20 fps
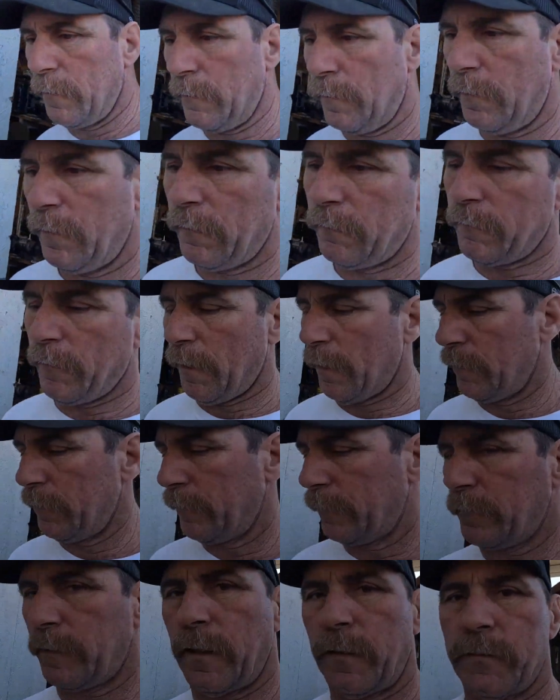get that
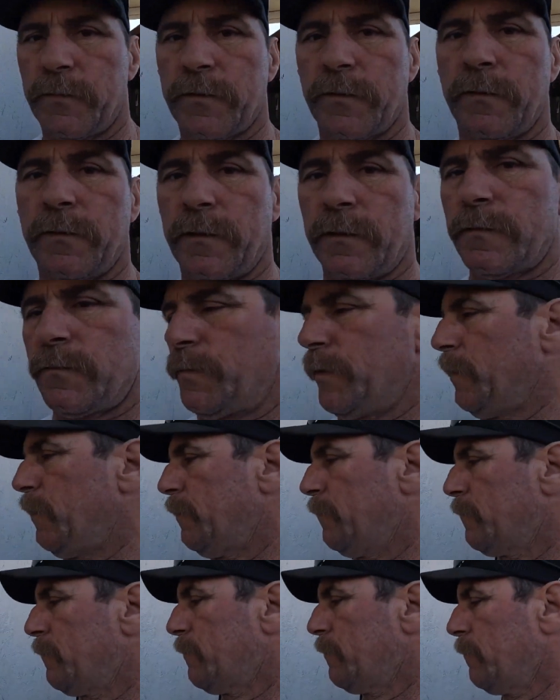hooked up. So this
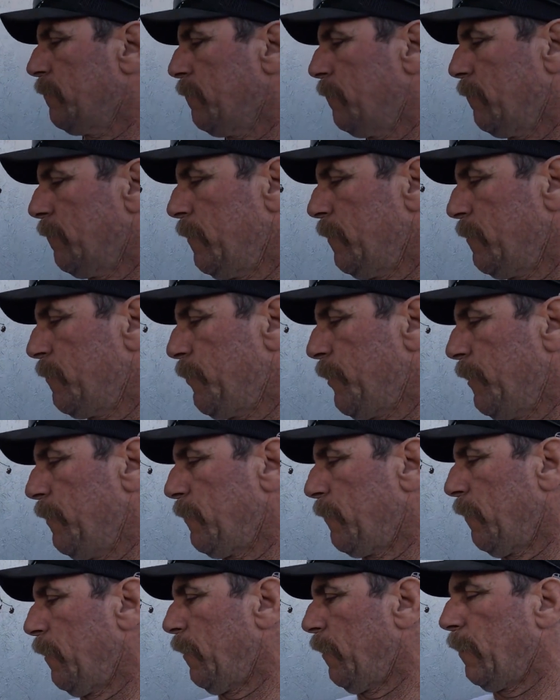piece
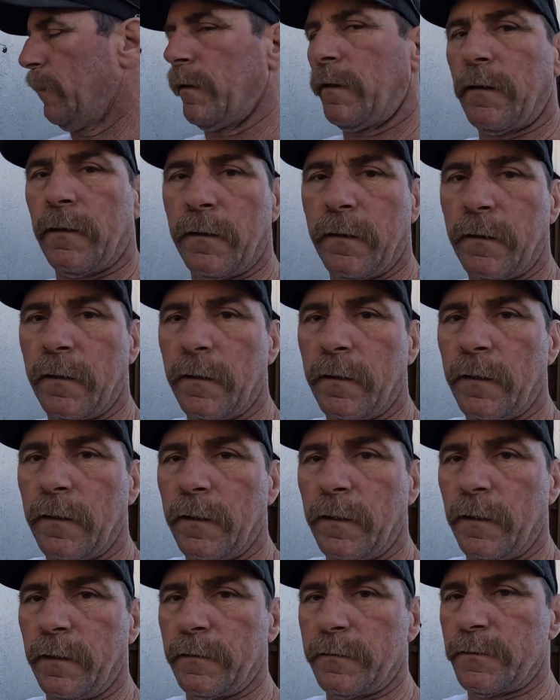right here
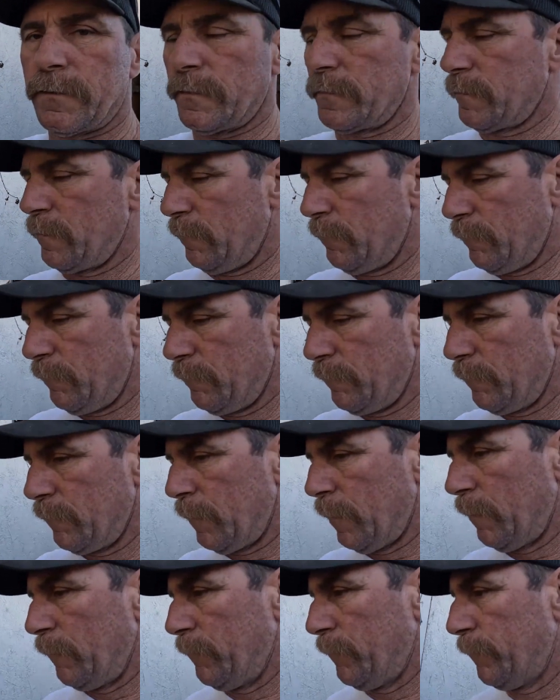is just a
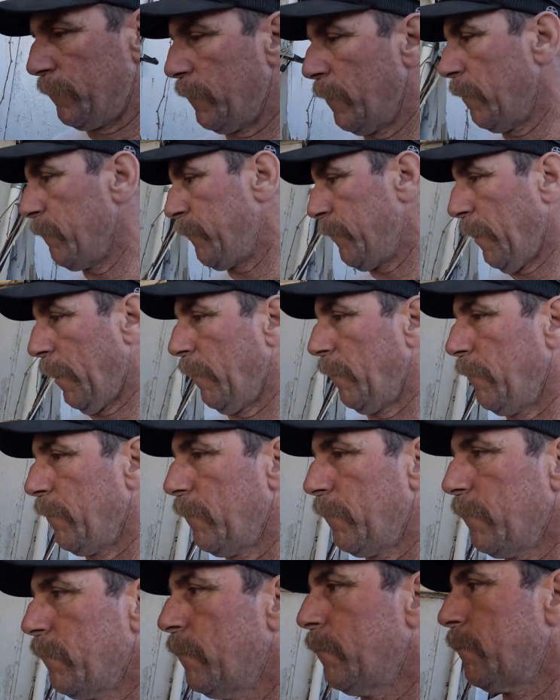vent.
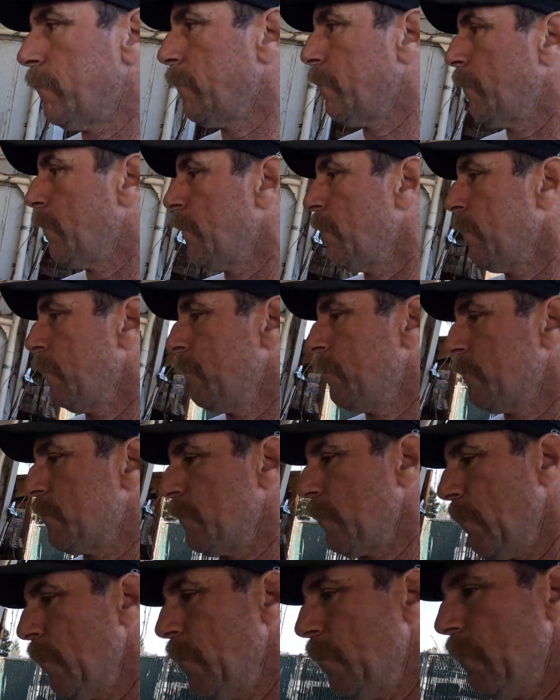
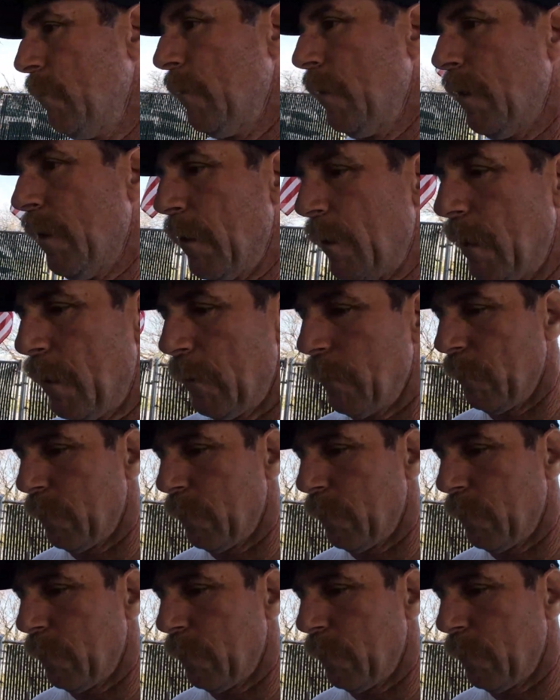So I